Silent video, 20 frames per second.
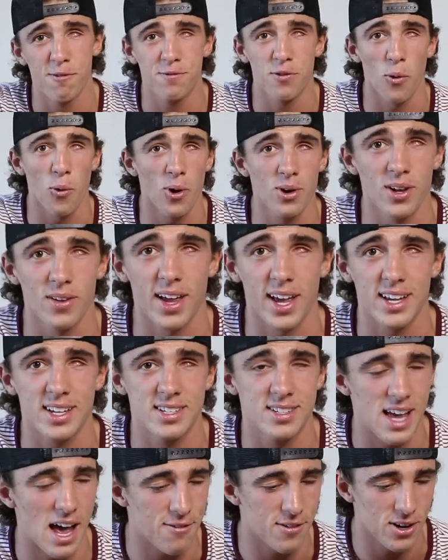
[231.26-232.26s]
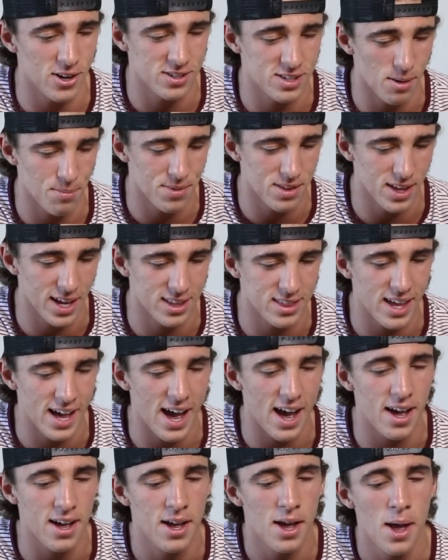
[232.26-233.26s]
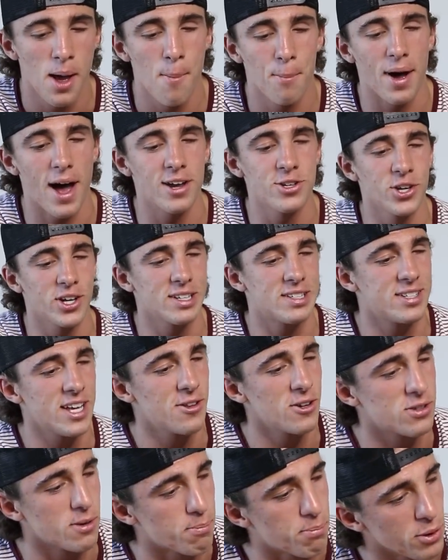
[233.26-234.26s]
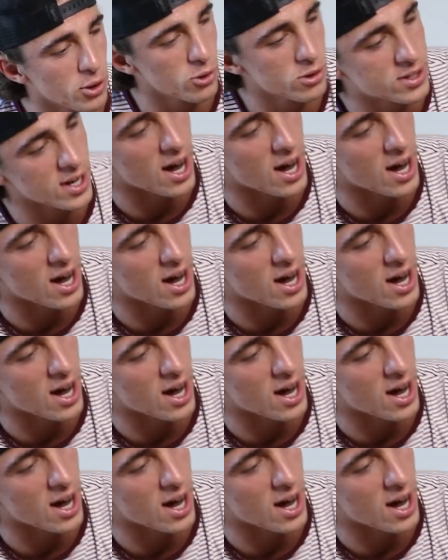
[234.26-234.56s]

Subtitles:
4 to like 7 or something like that. But as you can see, there's a blue